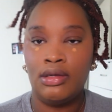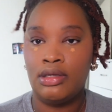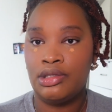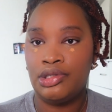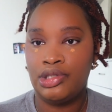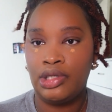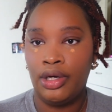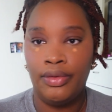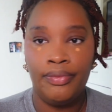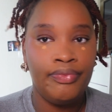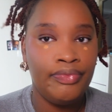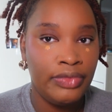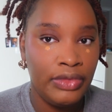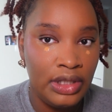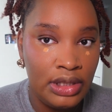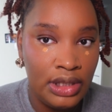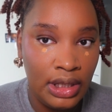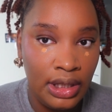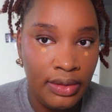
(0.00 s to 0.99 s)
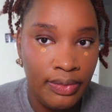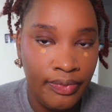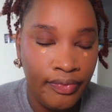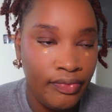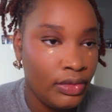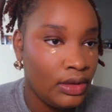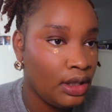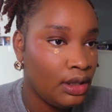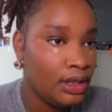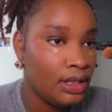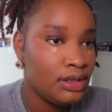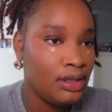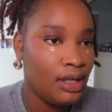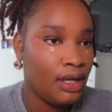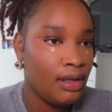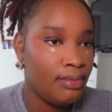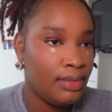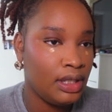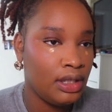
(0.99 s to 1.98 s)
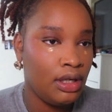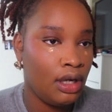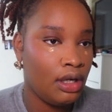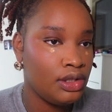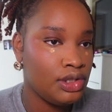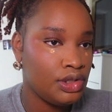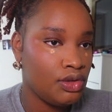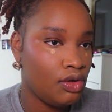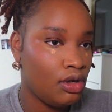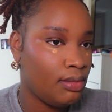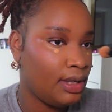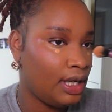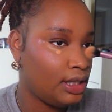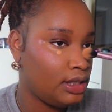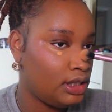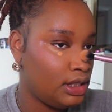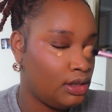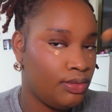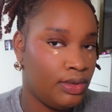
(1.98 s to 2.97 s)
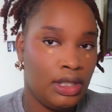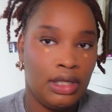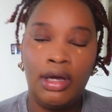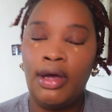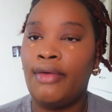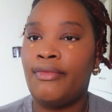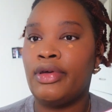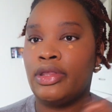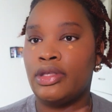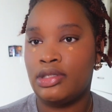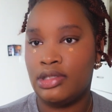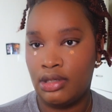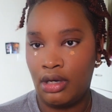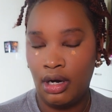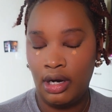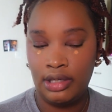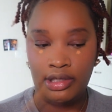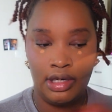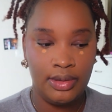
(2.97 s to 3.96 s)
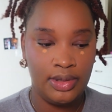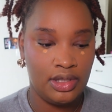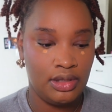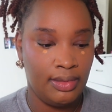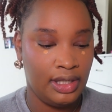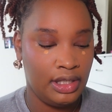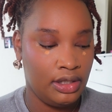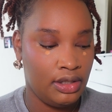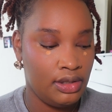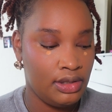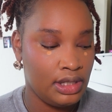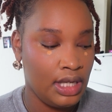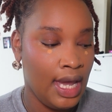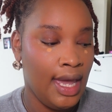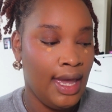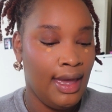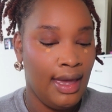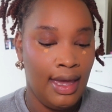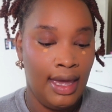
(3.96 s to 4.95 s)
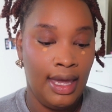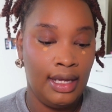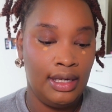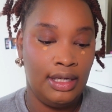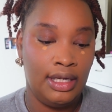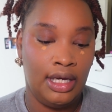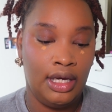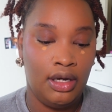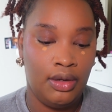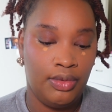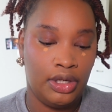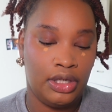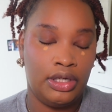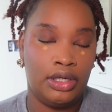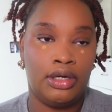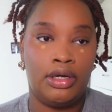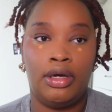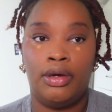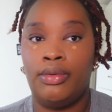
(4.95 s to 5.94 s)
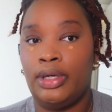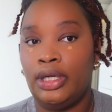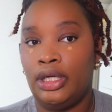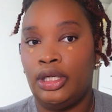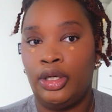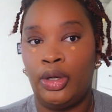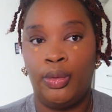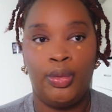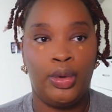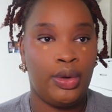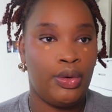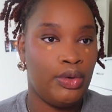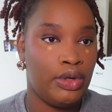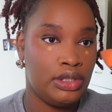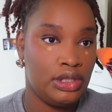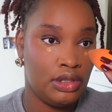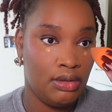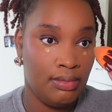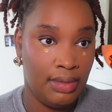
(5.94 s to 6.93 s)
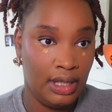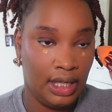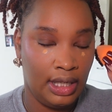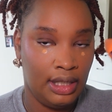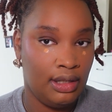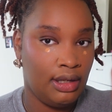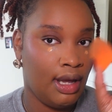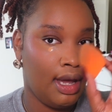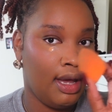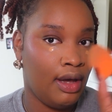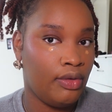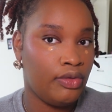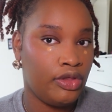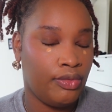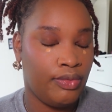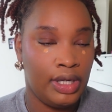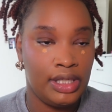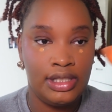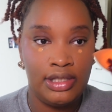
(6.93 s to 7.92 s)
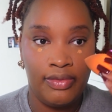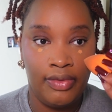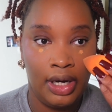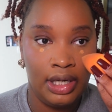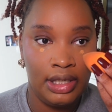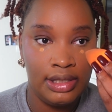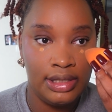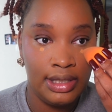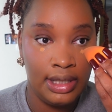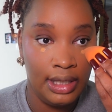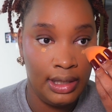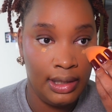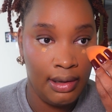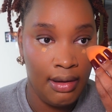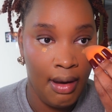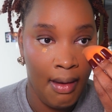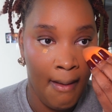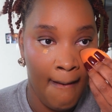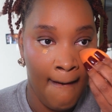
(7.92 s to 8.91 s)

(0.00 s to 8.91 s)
So you see, it's not a big contour, but I did want to cover the scar that was on my nose. And now we're going to go in and we're going to blend out the rest of our concealer